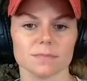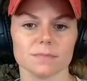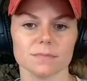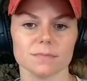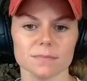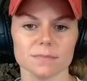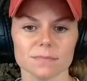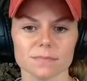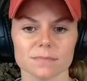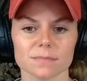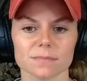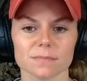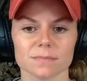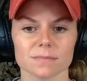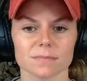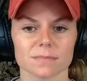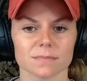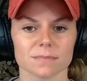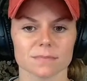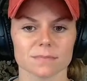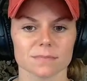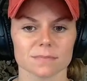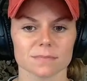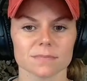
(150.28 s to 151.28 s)

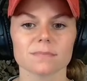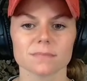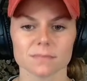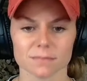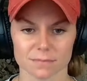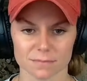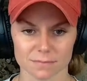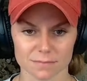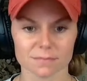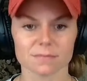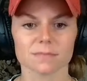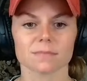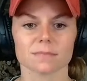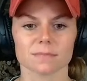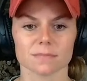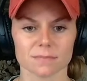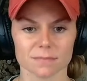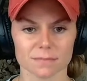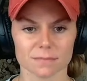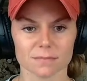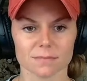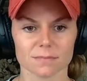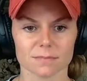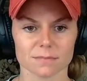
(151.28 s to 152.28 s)

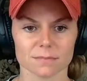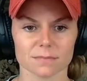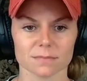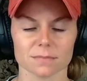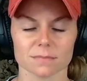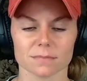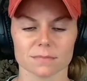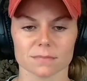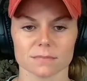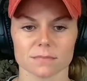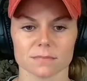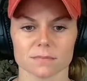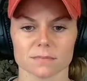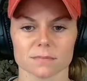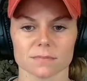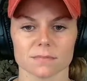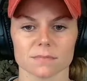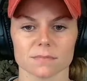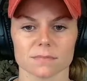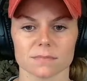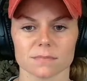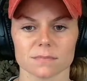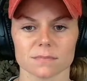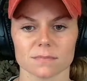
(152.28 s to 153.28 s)

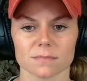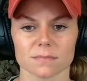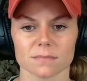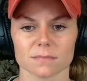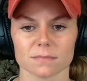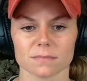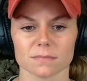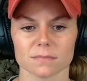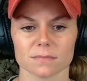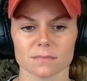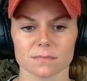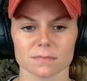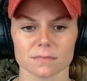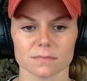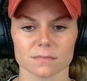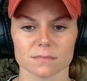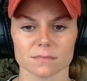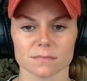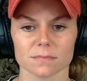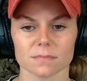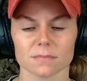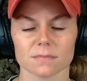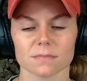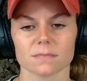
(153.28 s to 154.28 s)

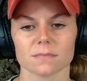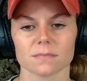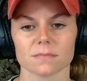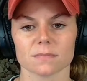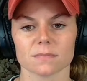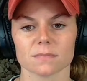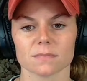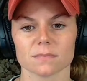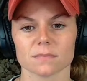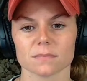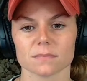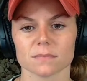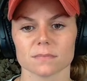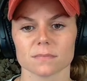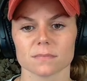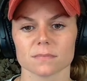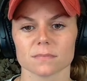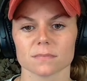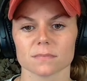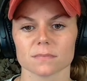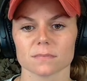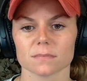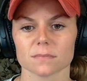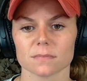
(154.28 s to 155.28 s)

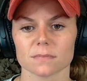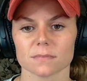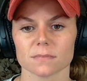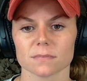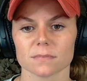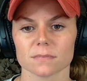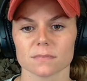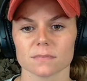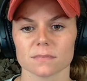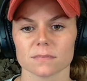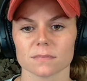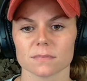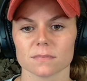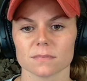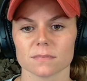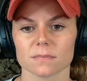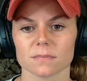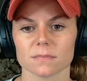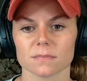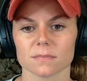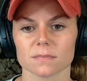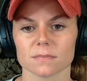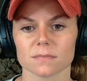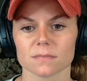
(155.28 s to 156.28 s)

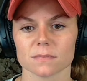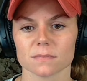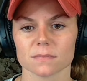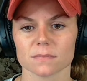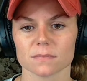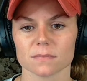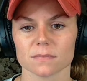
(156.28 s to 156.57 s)
[no speech]